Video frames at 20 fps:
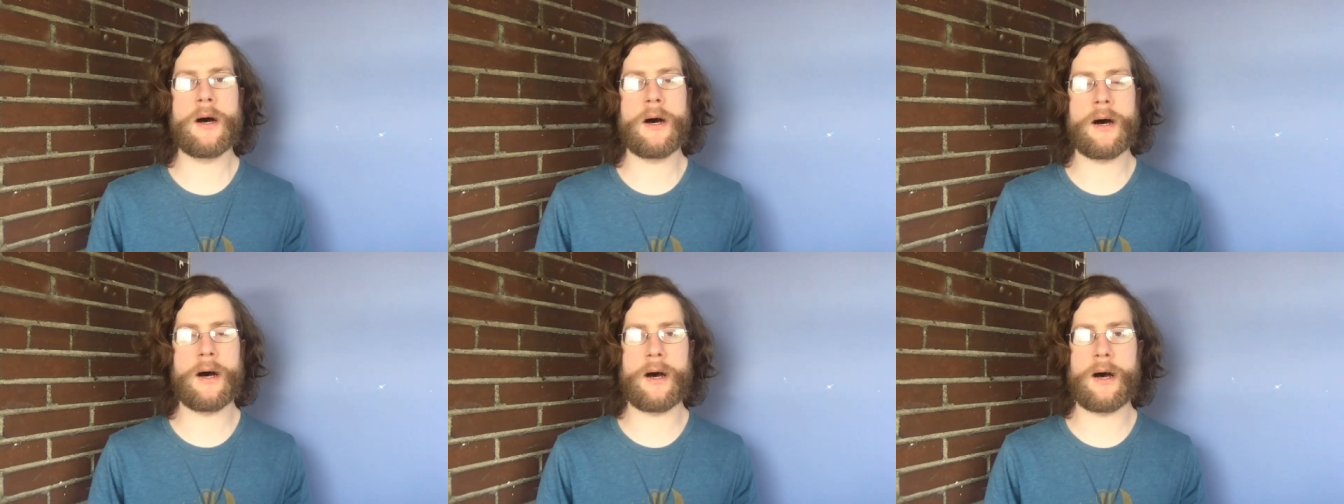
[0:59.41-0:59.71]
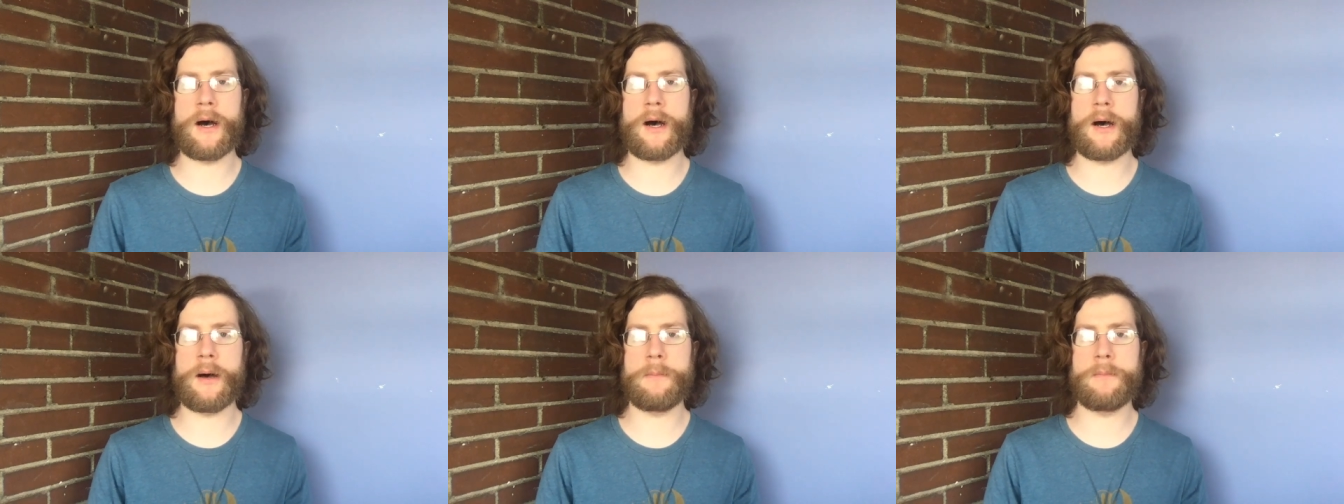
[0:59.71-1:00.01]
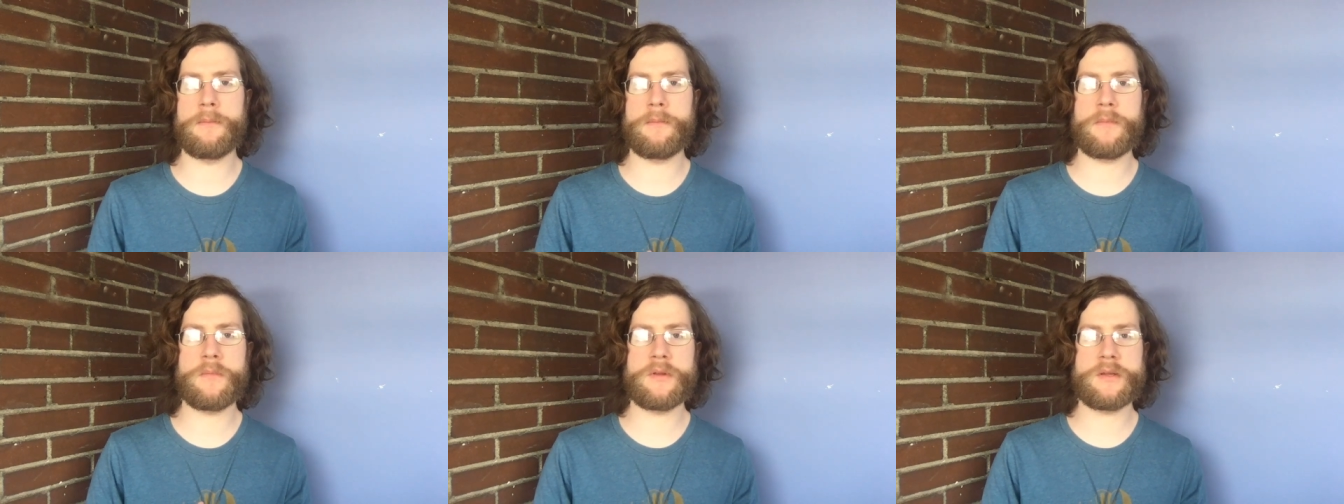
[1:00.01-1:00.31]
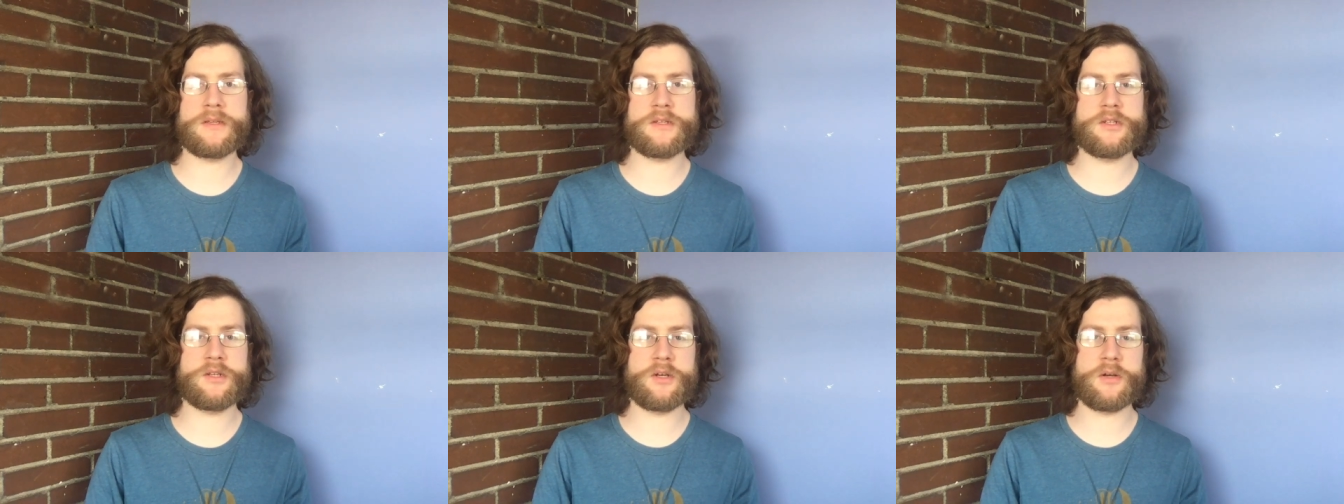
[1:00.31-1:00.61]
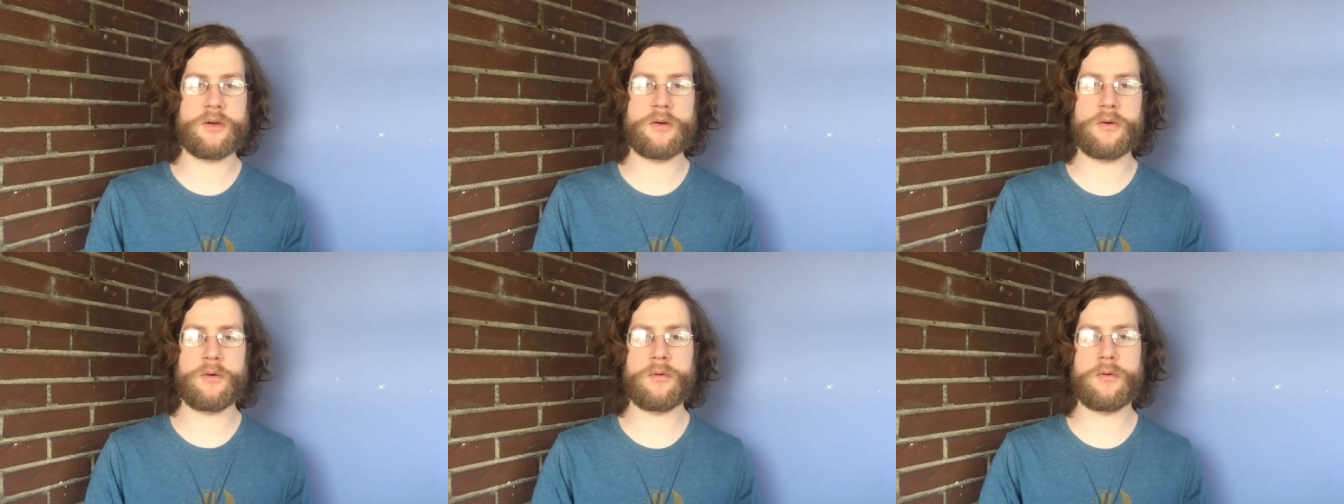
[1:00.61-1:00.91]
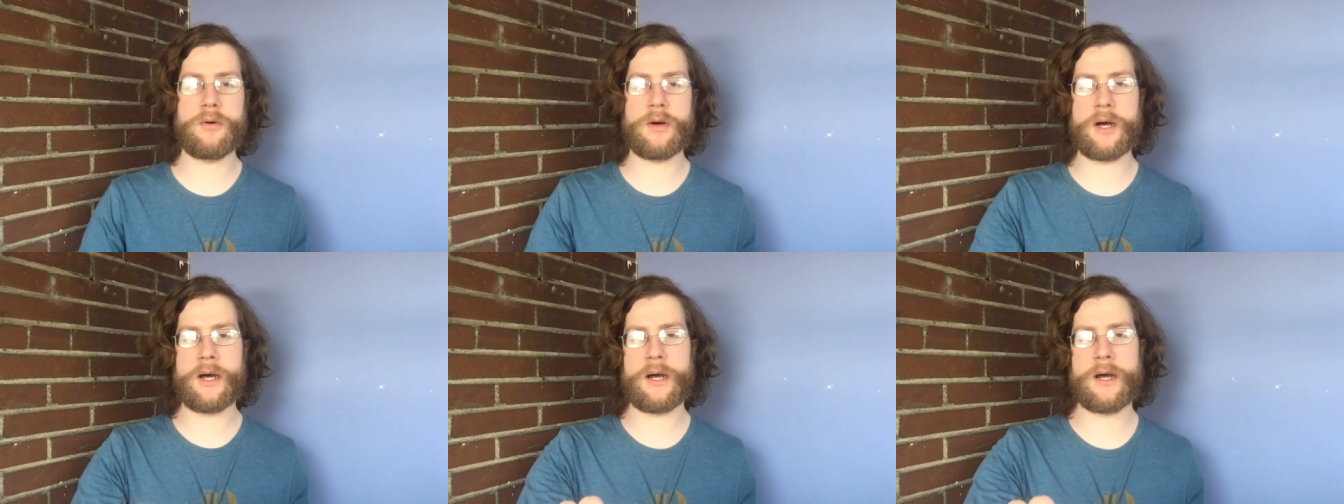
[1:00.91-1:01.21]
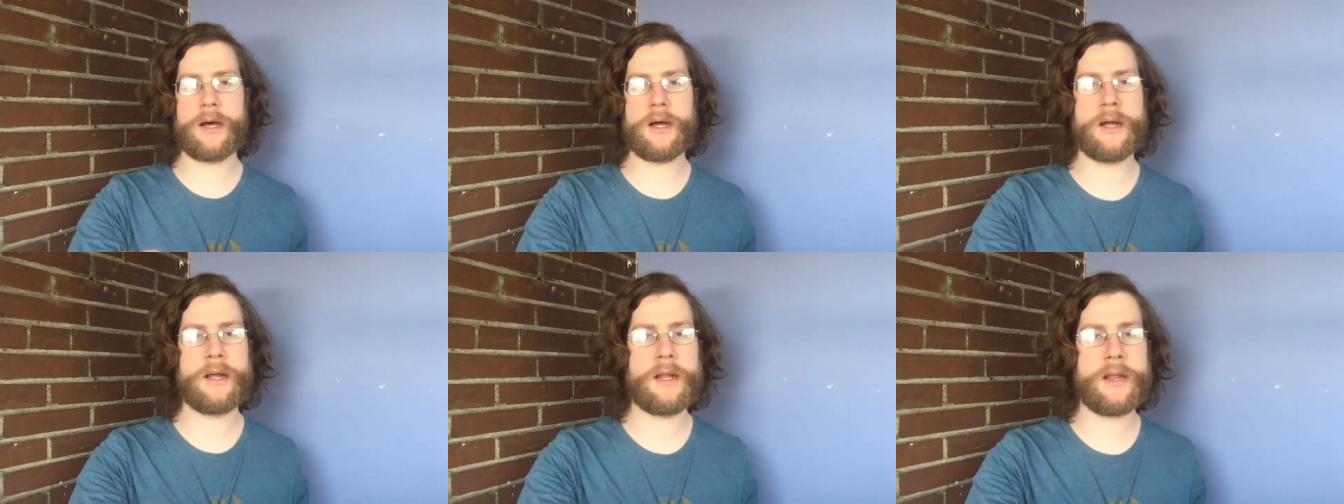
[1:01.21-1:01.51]
Um, to
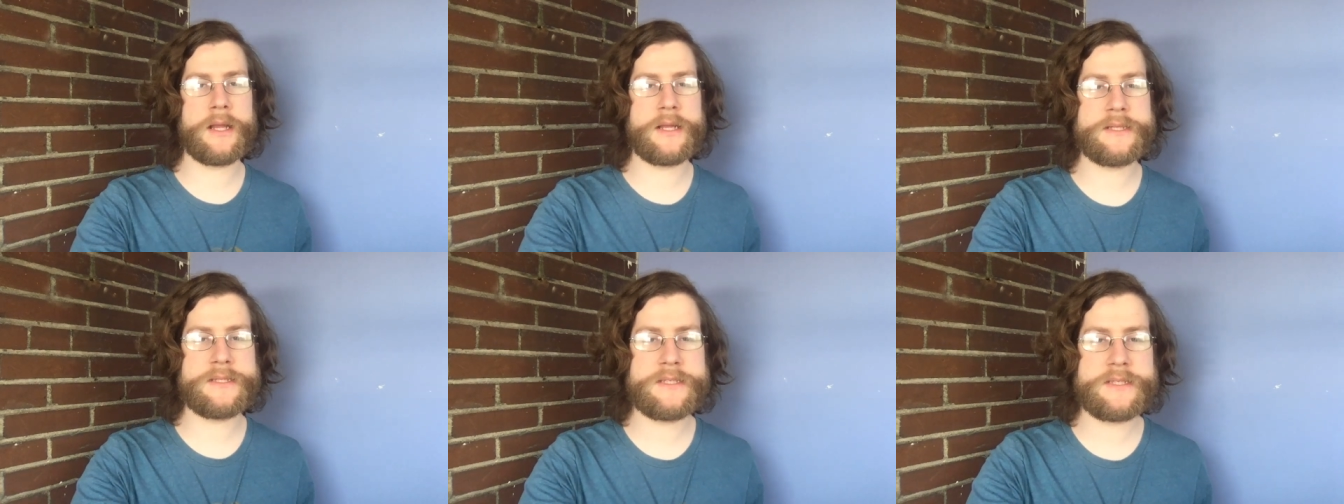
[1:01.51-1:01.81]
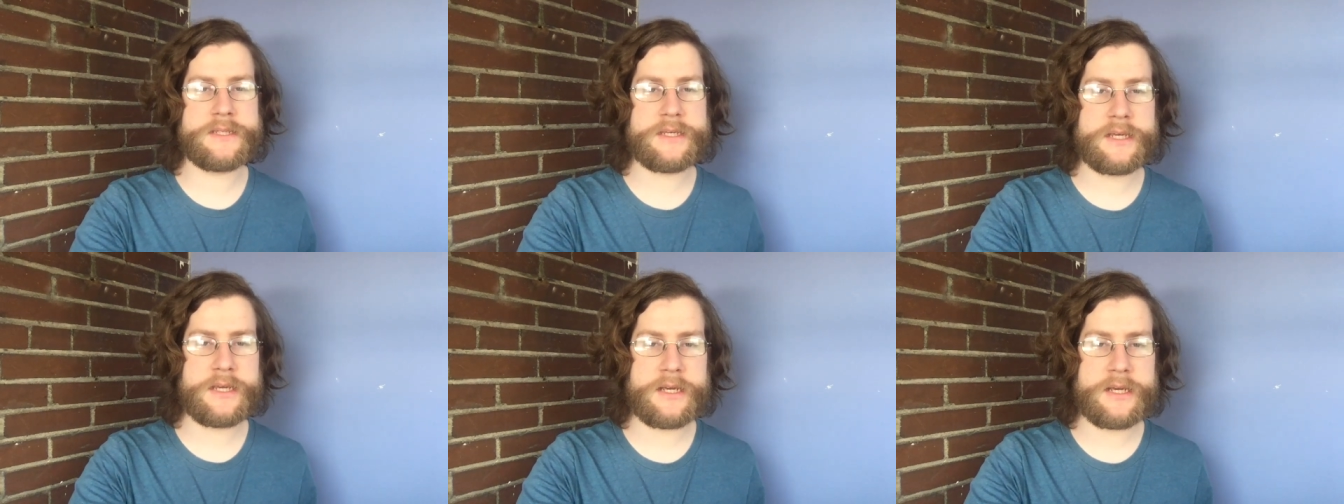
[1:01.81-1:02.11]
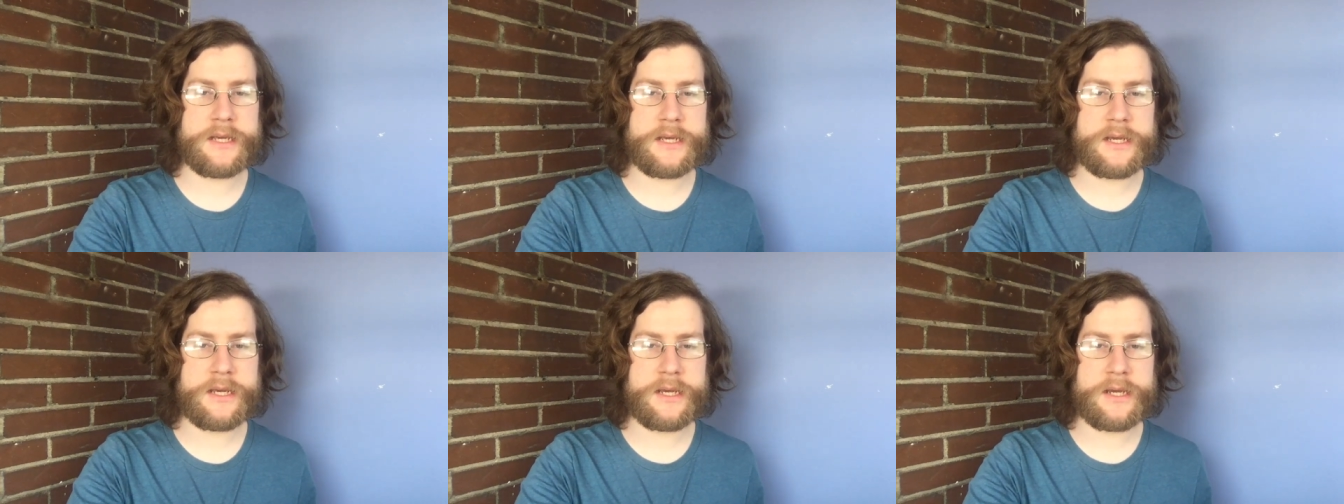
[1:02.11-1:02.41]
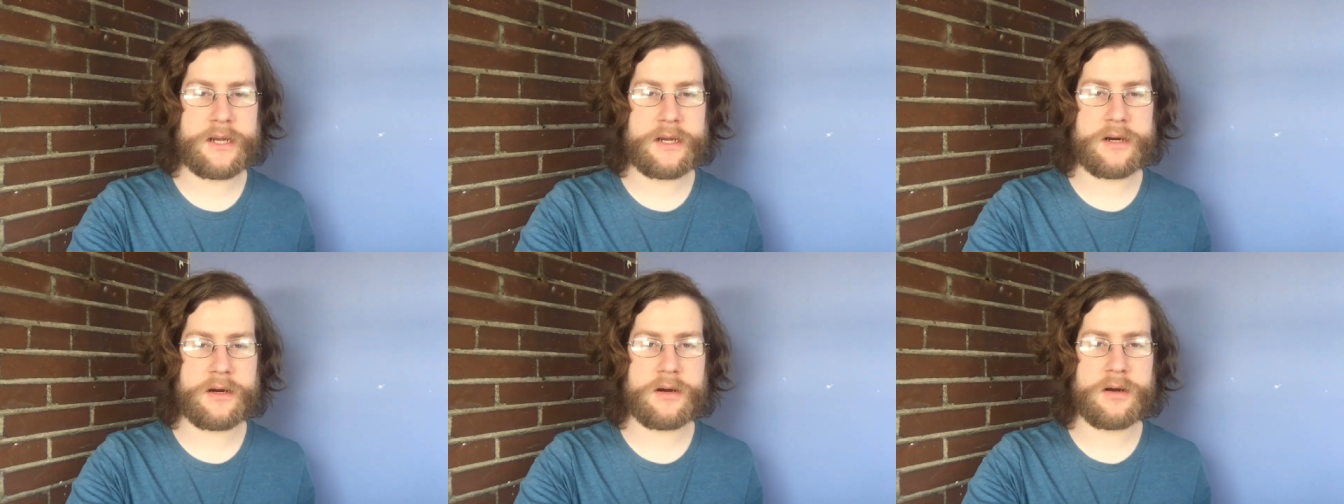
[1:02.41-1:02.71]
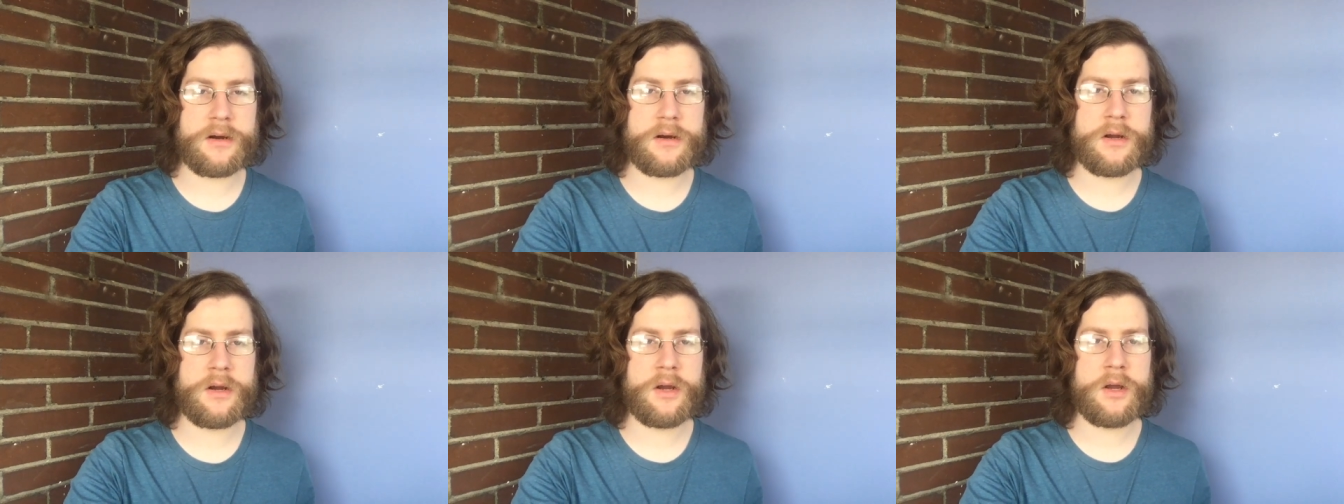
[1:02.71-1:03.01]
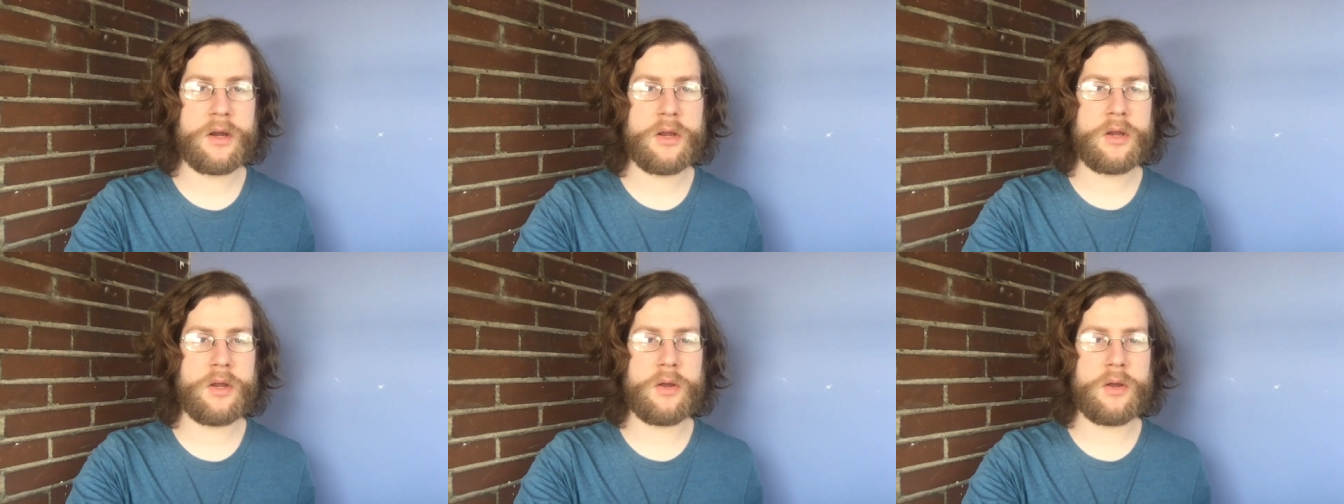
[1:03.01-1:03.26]
uh, let's see here.